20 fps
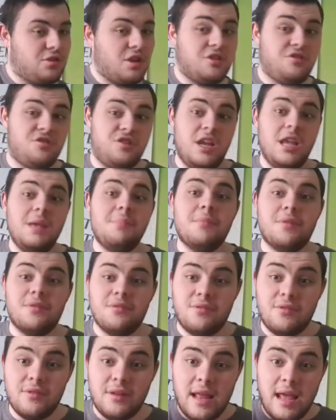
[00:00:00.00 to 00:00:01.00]

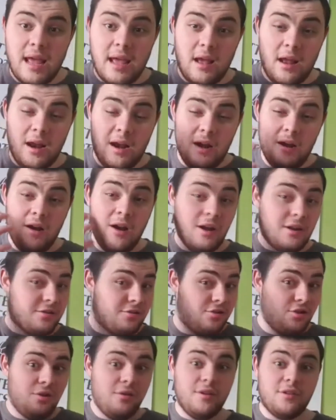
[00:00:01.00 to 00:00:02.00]
achievements to their
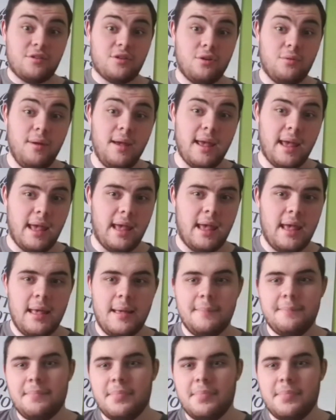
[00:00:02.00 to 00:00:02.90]
luxurious career,